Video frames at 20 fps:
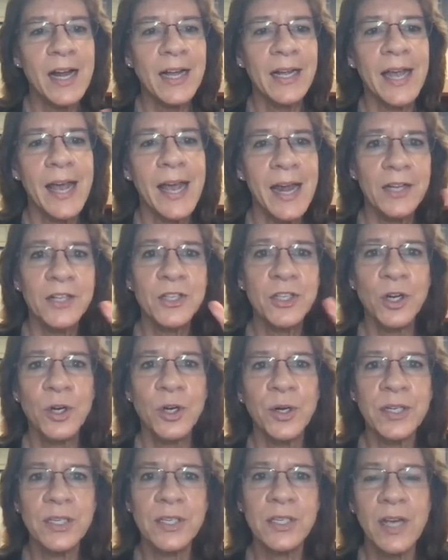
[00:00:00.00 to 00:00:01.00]
Again, it's
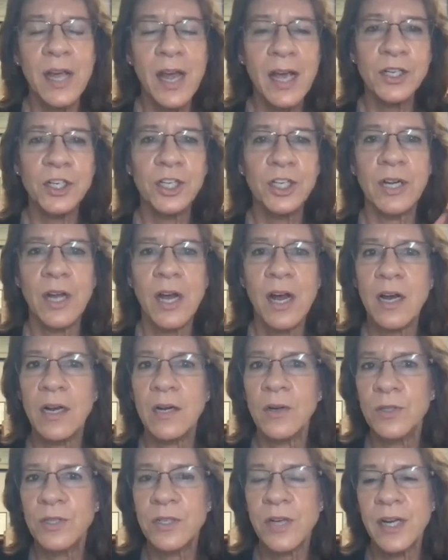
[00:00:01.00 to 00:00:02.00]
Chris at
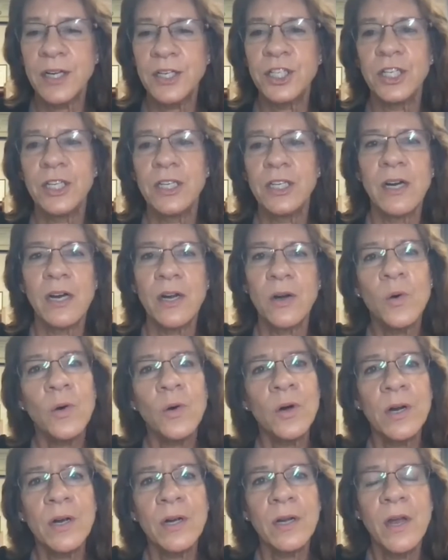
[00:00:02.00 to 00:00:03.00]
Chicago Tai Chi dot
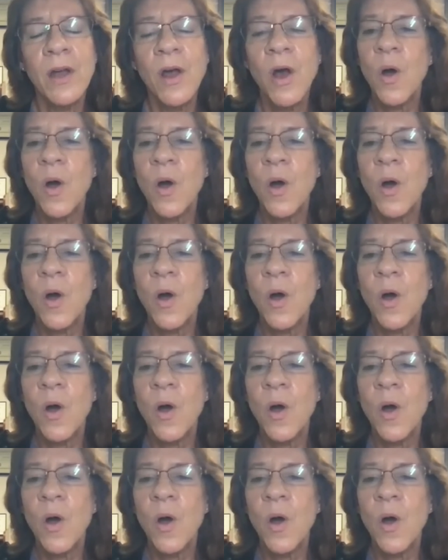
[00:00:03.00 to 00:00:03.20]
org